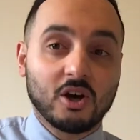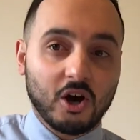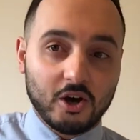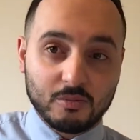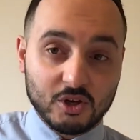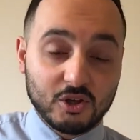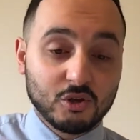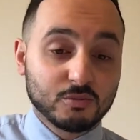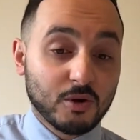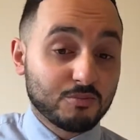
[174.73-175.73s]
I'm going to use
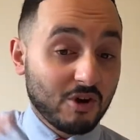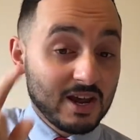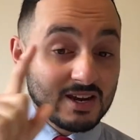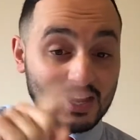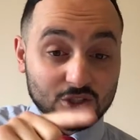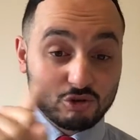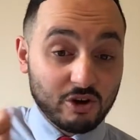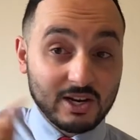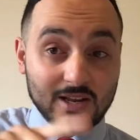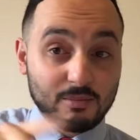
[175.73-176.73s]
my brain and try and
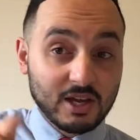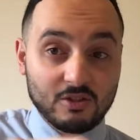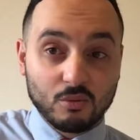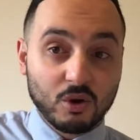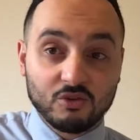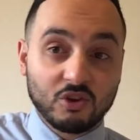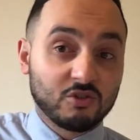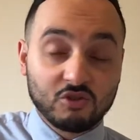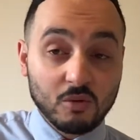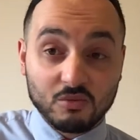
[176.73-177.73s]
eliminate the ones I
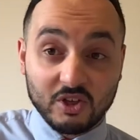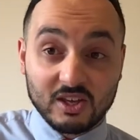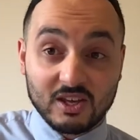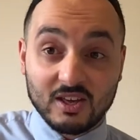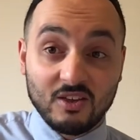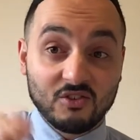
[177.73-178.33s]
don't think it is,